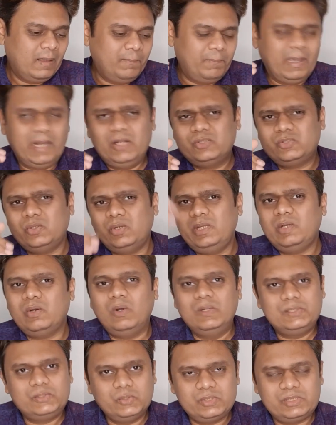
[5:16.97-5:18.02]
Panasonic
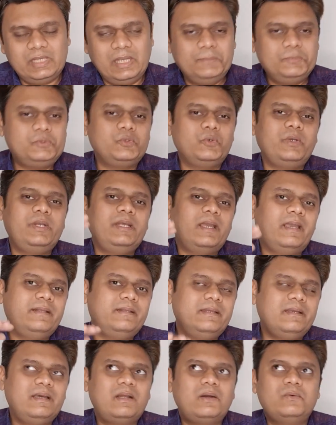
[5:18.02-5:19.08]
also same story, I
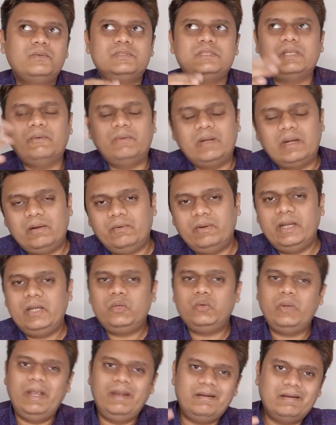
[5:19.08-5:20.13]
think around 700
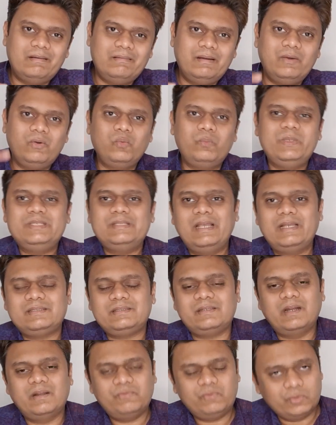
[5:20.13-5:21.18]
to 800 rupees
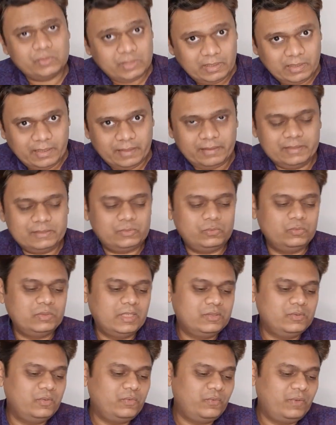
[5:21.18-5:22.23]
extra for the latest
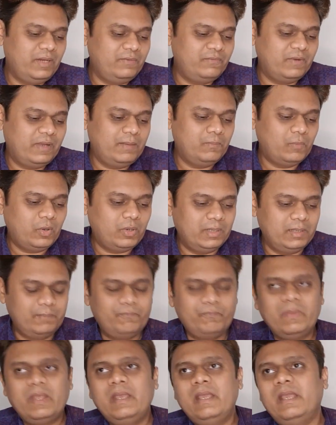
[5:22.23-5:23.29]
2025 model.
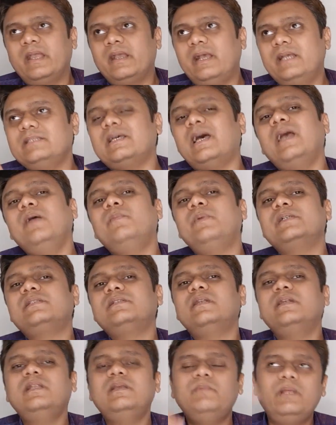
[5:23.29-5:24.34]
Guys, I
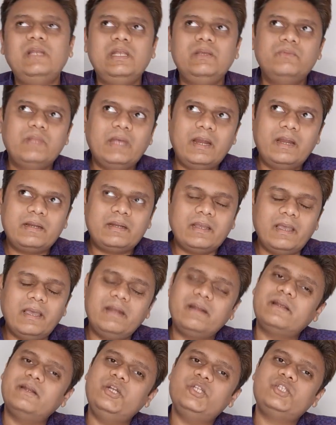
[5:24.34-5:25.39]
personally believe that
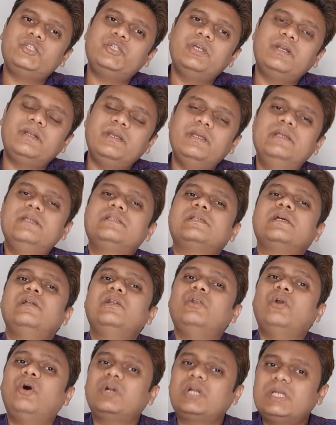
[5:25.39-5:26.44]
air conditioner is a
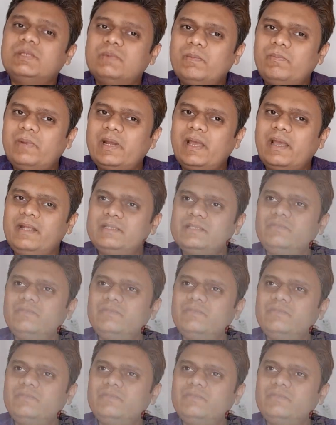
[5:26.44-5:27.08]
long-term appliance.